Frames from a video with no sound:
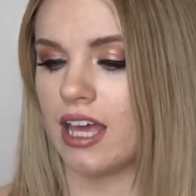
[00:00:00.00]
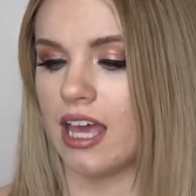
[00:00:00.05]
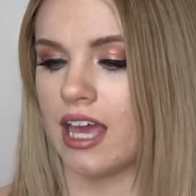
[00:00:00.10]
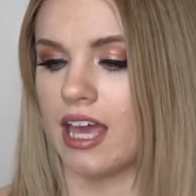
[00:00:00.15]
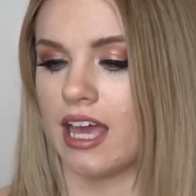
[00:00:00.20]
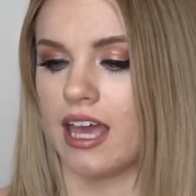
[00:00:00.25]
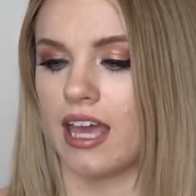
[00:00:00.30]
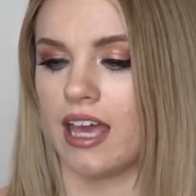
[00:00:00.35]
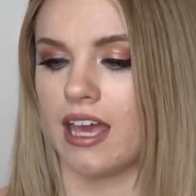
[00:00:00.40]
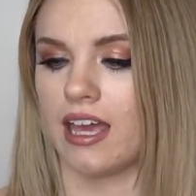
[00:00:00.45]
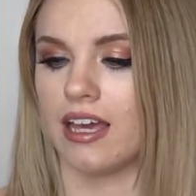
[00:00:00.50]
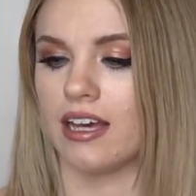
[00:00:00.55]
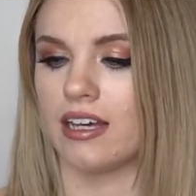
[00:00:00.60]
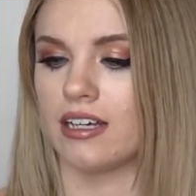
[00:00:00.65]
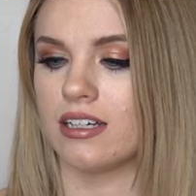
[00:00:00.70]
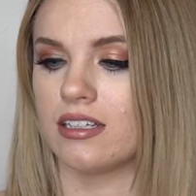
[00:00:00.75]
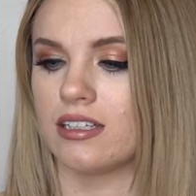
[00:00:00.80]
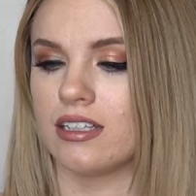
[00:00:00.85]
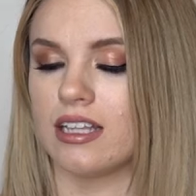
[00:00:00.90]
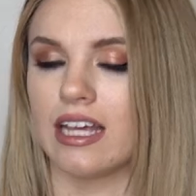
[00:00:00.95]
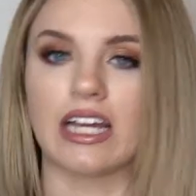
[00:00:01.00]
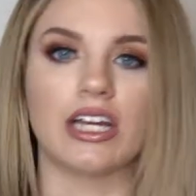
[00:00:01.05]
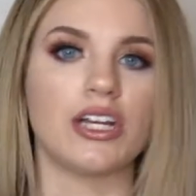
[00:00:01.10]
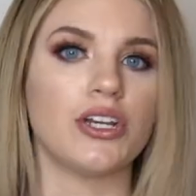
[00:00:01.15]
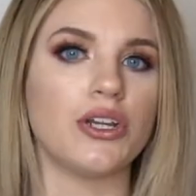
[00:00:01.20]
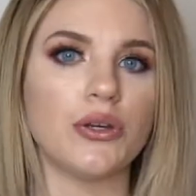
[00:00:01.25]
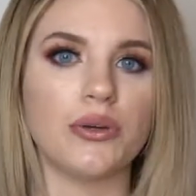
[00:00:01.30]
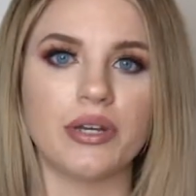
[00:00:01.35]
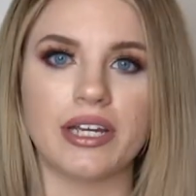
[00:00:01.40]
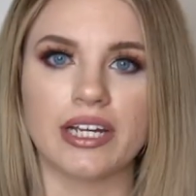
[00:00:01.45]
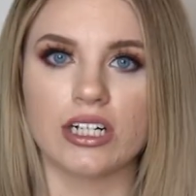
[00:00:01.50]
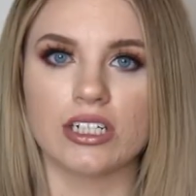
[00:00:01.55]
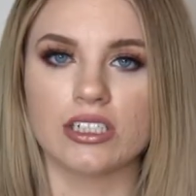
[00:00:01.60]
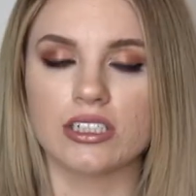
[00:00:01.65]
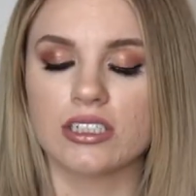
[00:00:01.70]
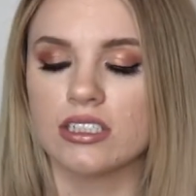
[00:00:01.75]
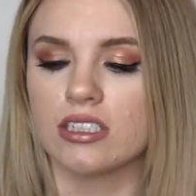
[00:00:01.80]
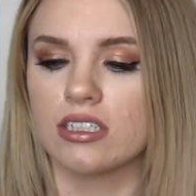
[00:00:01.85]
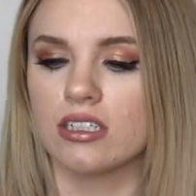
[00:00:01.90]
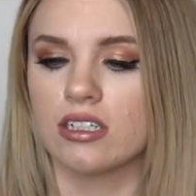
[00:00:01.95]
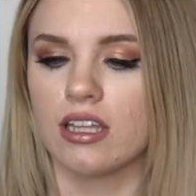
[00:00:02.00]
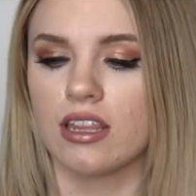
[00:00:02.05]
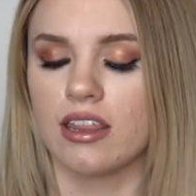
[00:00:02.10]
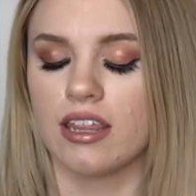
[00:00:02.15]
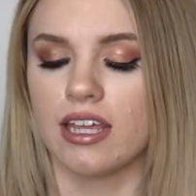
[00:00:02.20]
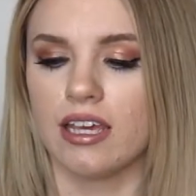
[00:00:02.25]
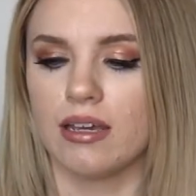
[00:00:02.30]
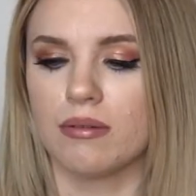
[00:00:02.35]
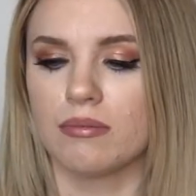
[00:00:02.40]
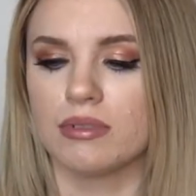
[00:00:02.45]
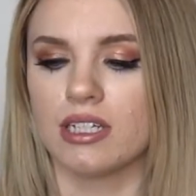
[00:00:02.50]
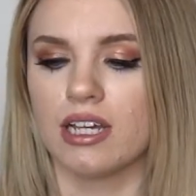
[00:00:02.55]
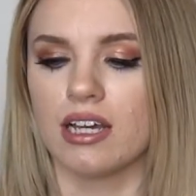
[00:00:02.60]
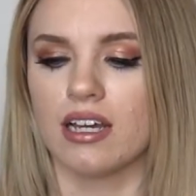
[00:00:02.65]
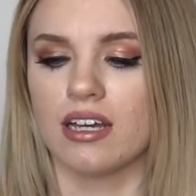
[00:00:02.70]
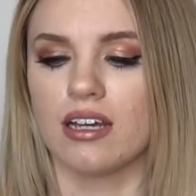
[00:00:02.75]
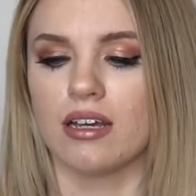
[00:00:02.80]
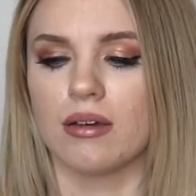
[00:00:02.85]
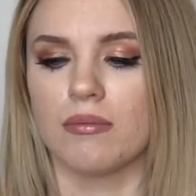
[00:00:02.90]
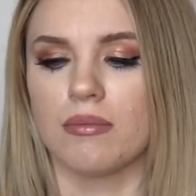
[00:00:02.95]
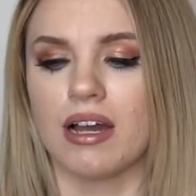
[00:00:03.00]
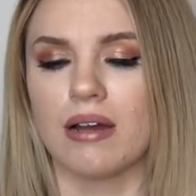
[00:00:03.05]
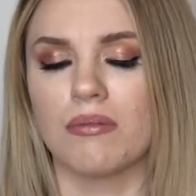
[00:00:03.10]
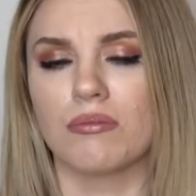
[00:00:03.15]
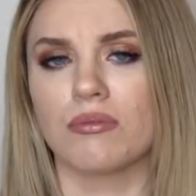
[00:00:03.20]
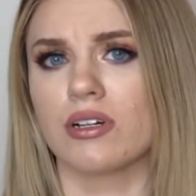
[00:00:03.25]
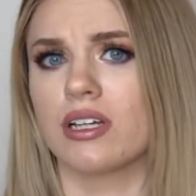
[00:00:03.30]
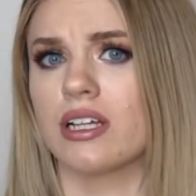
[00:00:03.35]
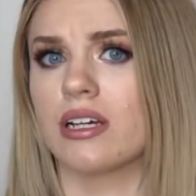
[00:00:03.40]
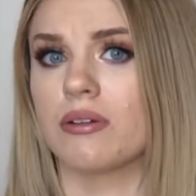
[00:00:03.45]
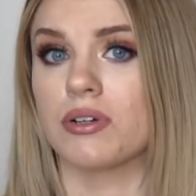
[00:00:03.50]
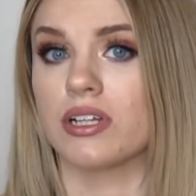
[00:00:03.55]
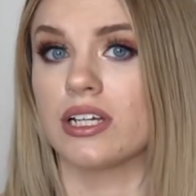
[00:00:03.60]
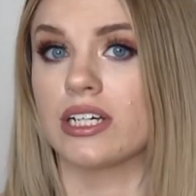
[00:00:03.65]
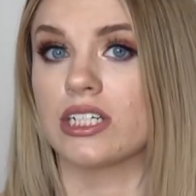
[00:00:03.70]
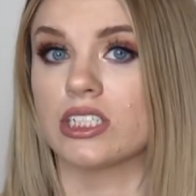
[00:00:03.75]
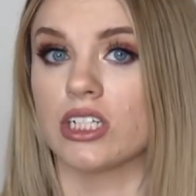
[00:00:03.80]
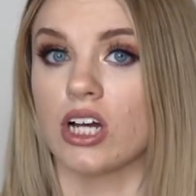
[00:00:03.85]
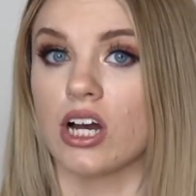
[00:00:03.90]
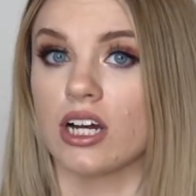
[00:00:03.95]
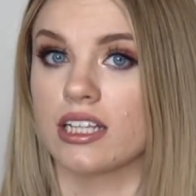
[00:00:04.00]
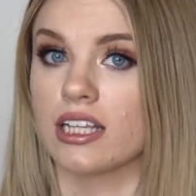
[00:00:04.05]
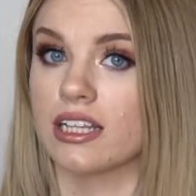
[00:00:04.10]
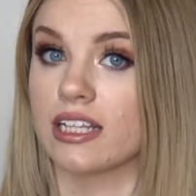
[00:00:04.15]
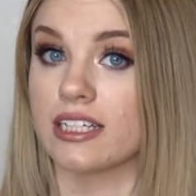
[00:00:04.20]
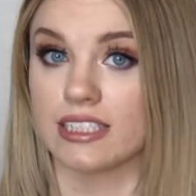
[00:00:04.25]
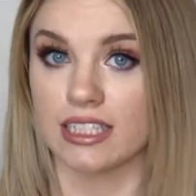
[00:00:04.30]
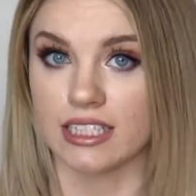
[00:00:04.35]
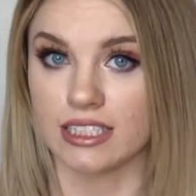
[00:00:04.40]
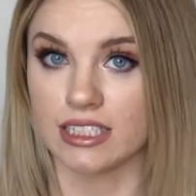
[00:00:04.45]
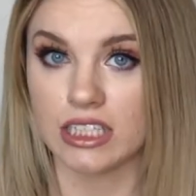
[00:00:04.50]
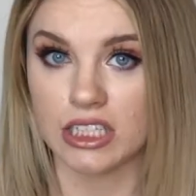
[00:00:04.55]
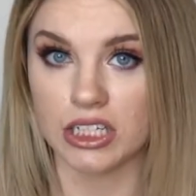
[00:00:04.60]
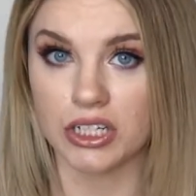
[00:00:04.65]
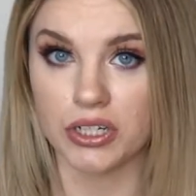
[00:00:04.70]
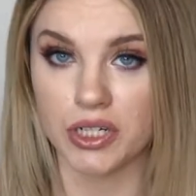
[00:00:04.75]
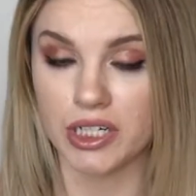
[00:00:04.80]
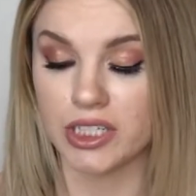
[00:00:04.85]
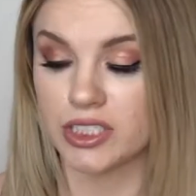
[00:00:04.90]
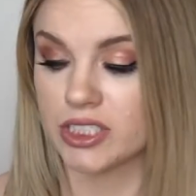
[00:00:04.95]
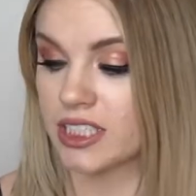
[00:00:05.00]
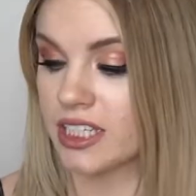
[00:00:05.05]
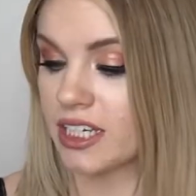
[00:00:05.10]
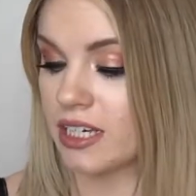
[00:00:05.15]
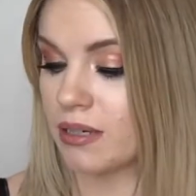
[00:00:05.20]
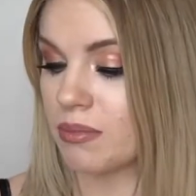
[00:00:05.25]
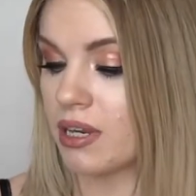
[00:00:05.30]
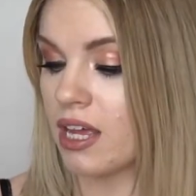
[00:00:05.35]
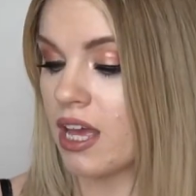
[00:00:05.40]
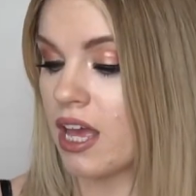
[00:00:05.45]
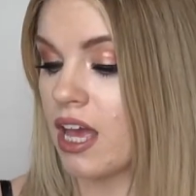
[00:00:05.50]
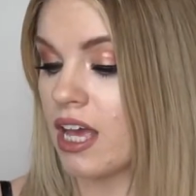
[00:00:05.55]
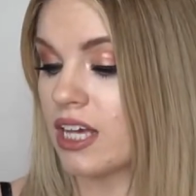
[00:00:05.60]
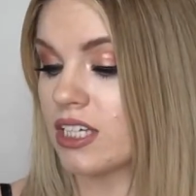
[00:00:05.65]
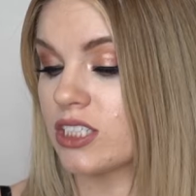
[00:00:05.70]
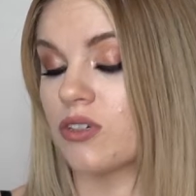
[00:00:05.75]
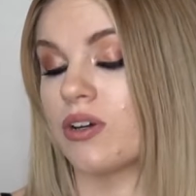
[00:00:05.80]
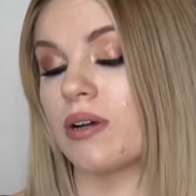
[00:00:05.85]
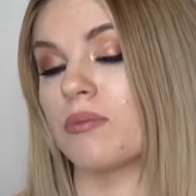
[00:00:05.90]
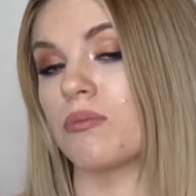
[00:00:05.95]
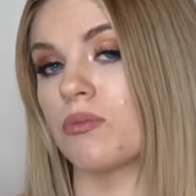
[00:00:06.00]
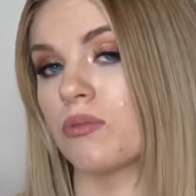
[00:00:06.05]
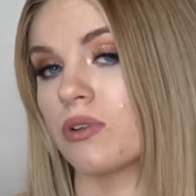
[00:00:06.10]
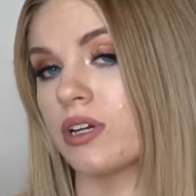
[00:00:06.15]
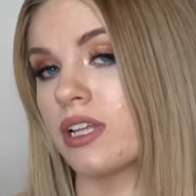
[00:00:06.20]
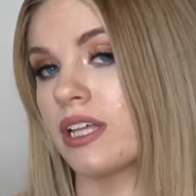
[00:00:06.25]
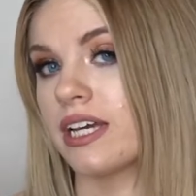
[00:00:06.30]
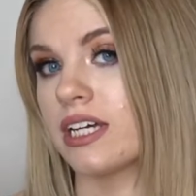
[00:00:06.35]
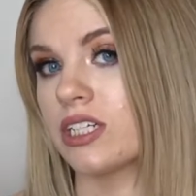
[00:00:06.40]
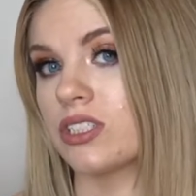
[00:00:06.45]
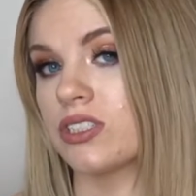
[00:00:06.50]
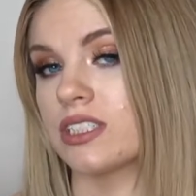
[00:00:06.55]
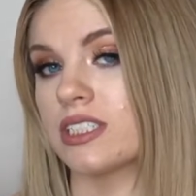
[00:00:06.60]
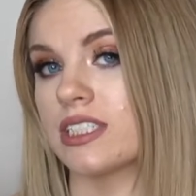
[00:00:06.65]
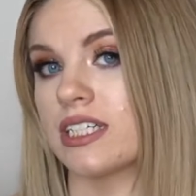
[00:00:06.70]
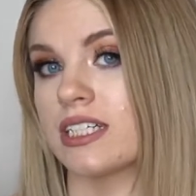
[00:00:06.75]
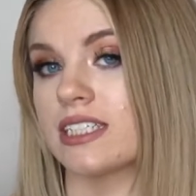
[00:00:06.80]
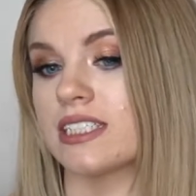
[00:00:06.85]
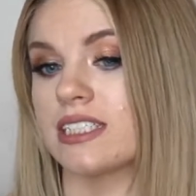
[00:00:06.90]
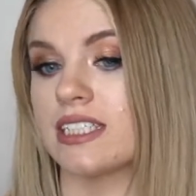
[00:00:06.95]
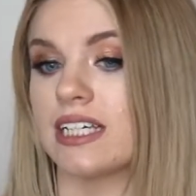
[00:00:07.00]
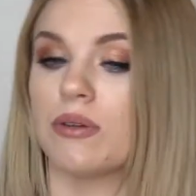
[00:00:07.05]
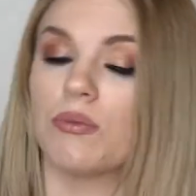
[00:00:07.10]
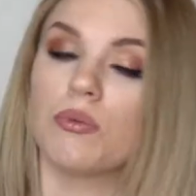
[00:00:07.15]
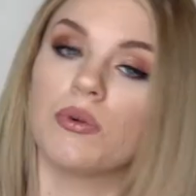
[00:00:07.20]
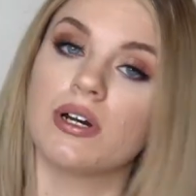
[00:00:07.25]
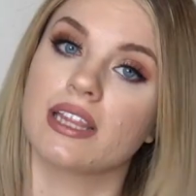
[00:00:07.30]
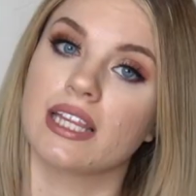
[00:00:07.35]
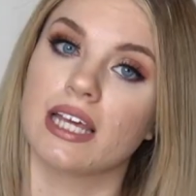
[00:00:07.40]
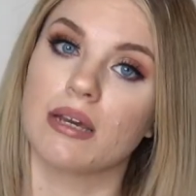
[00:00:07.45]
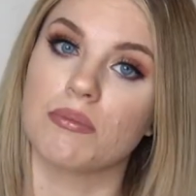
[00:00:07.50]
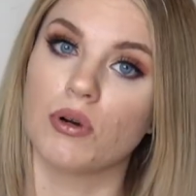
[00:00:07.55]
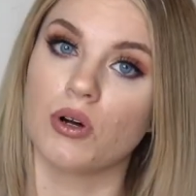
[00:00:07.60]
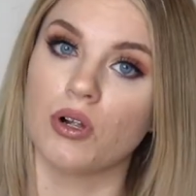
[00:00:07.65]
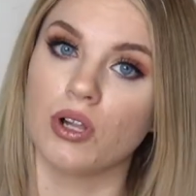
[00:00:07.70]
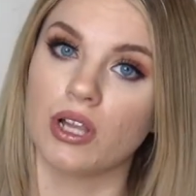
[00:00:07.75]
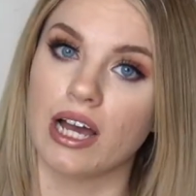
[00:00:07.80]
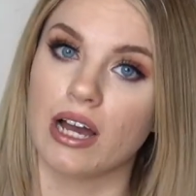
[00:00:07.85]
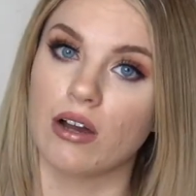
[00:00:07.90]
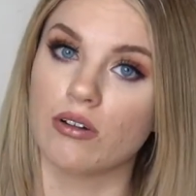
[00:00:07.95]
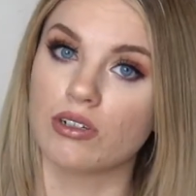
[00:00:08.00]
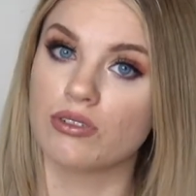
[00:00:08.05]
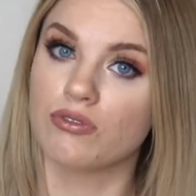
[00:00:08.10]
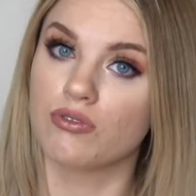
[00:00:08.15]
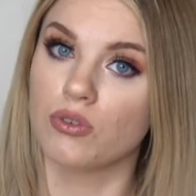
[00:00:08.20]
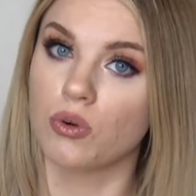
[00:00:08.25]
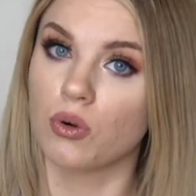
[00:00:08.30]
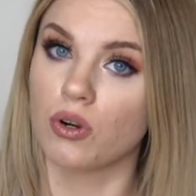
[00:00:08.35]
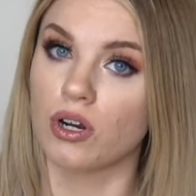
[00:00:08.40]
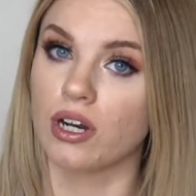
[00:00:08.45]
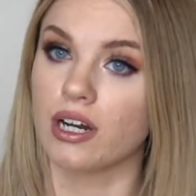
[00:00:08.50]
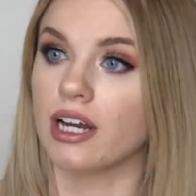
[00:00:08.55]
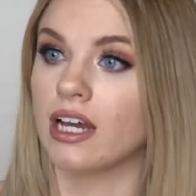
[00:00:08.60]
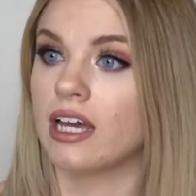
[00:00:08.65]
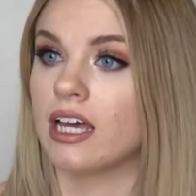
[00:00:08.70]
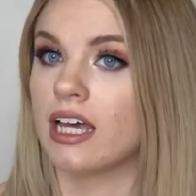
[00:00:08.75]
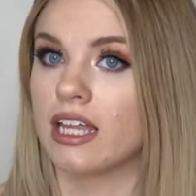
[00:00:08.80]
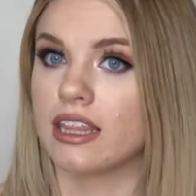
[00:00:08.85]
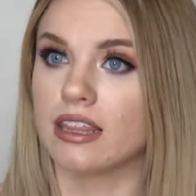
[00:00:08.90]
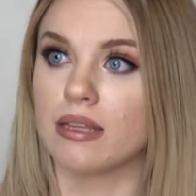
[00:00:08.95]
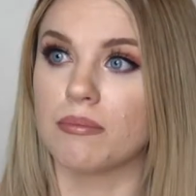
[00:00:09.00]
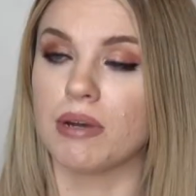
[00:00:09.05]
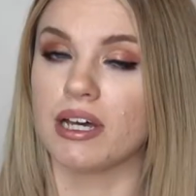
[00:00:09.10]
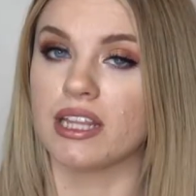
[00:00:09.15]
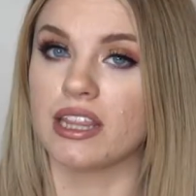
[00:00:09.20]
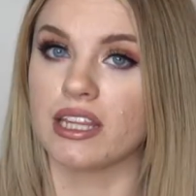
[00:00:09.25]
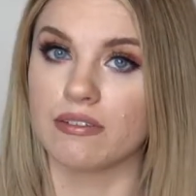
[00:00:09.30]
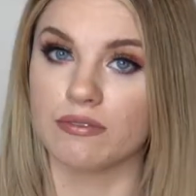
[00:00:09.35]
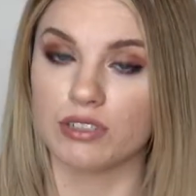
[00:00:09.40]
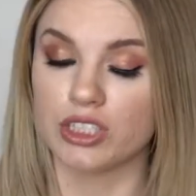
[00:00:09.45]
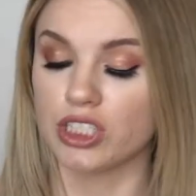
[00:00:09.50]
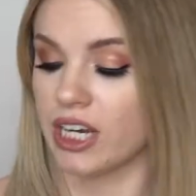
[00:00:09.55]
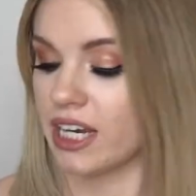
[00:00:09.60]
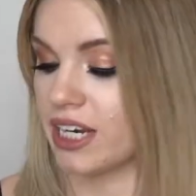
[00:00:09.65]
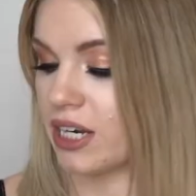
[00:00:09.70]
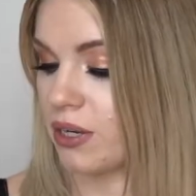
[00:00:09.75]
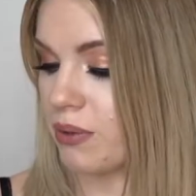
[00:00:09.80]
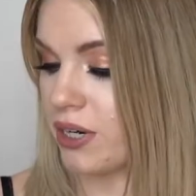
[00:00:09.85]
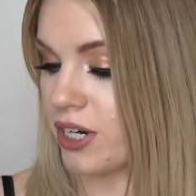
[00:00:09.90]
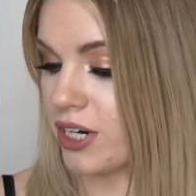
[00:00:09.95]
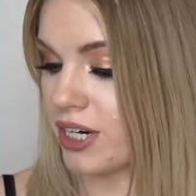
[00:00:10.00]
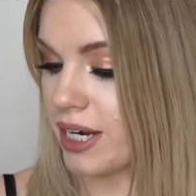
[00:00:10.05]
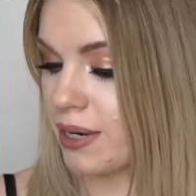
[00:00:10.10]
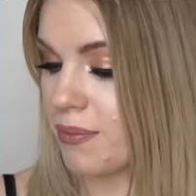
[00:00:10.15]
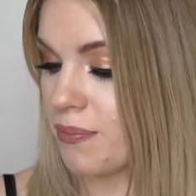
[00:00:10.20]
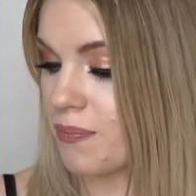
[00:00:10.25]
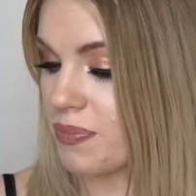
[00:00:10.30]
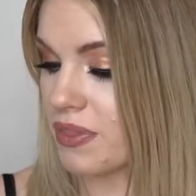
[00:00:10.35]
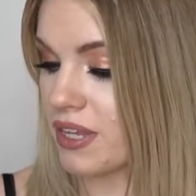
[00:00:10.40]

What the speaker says: a New Year's themed. I'm really shocked that this isn't the New Year's theme. So I'm really interested to see what they pull out for the month of January.